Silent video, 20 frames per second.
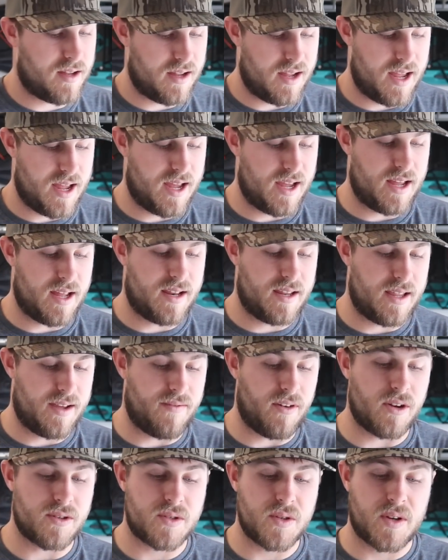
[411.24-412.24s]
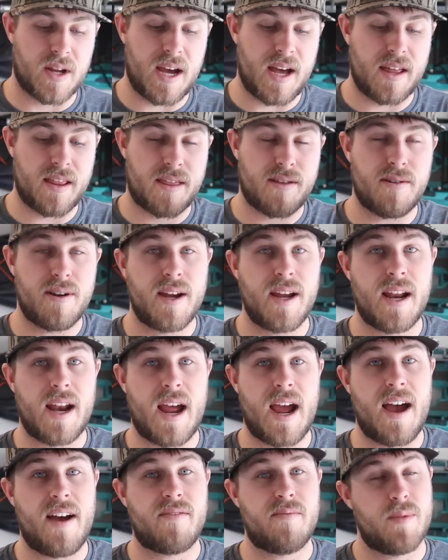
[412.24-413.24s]
and they've also got
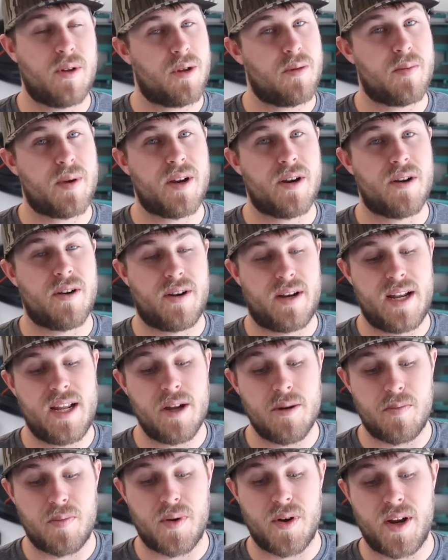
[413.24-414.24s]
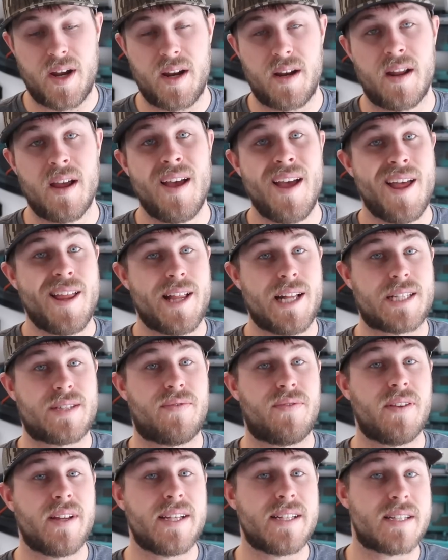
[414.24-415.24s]
3.5 millimeter neoprene that's
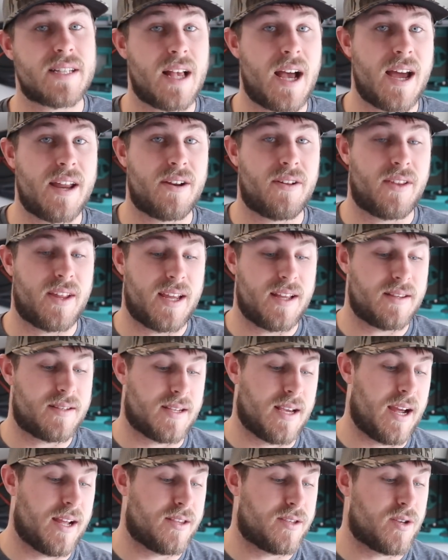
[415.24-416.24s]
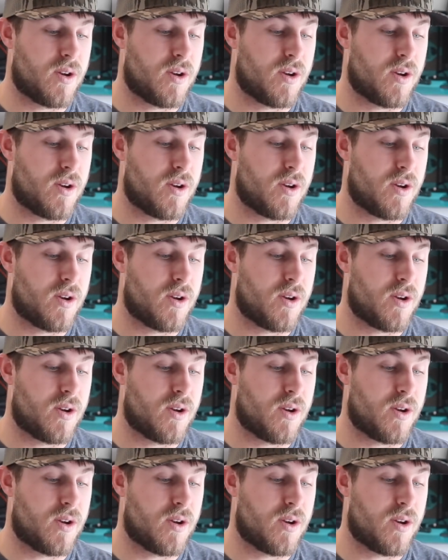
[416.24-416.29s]
fleece lined on the inside.